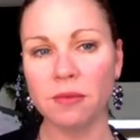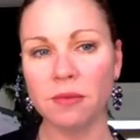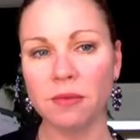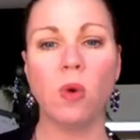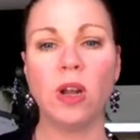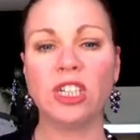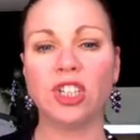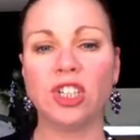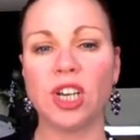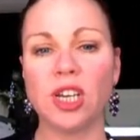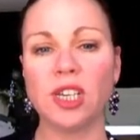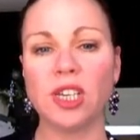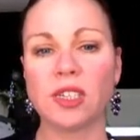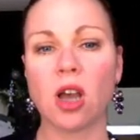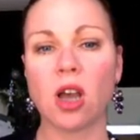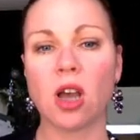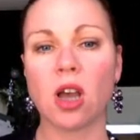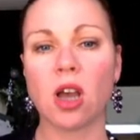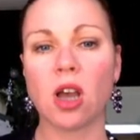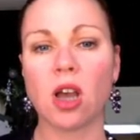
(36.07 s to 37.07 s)
which is
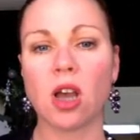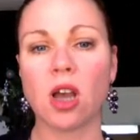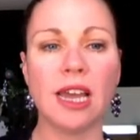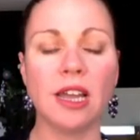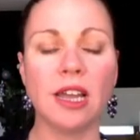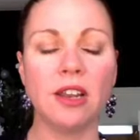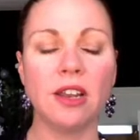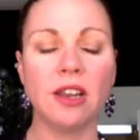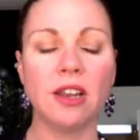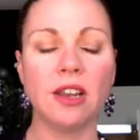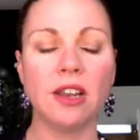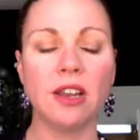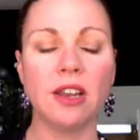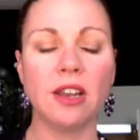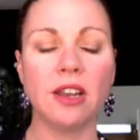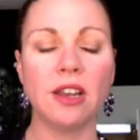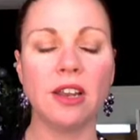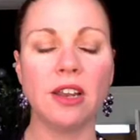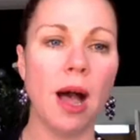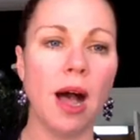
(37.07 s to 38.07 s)
content
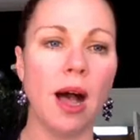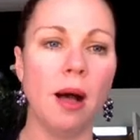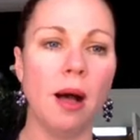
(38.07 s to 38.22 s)
from,